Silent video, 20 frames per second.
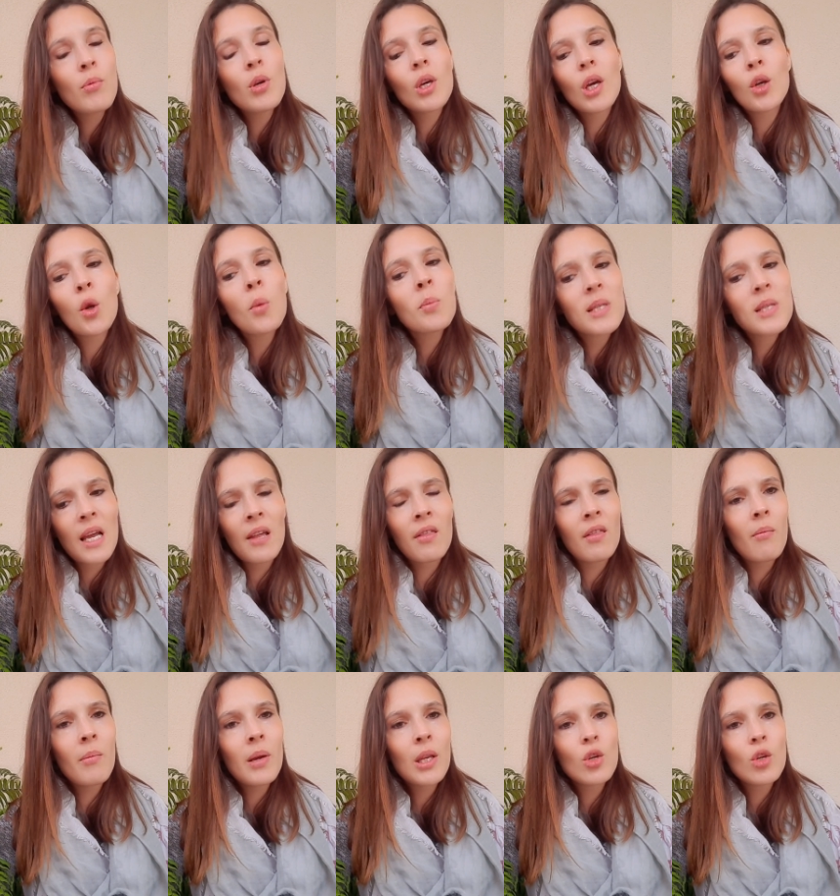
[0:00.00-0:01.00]
You can obtain
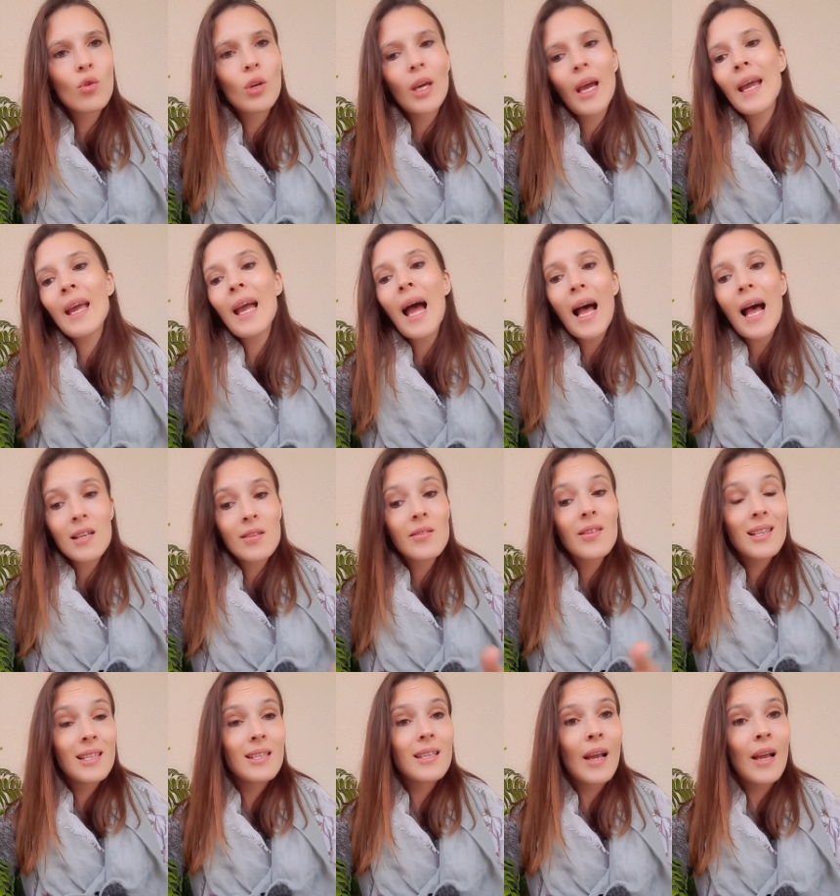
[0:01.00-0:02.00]
them in UK, as
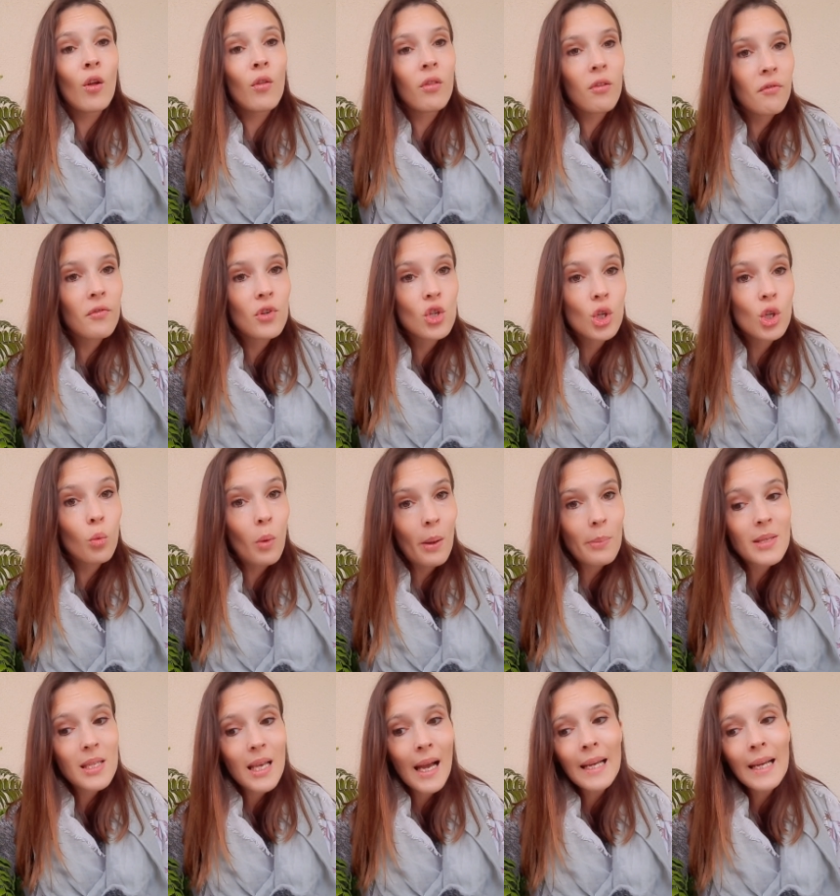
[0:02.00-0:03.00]
they say on the official
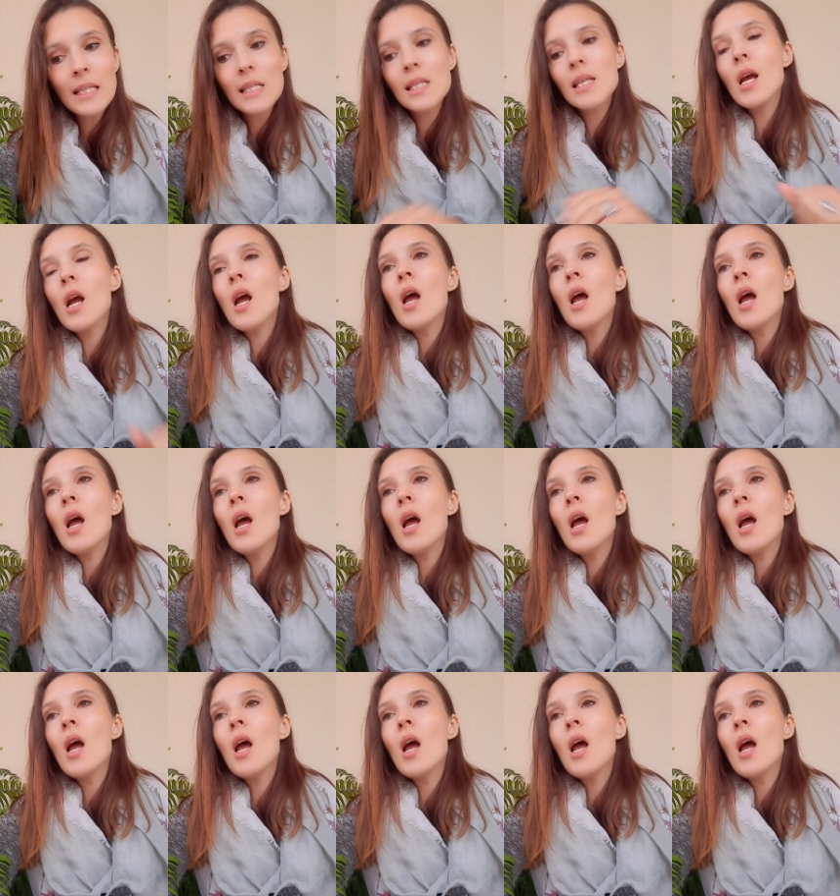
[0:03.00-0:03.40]
websites.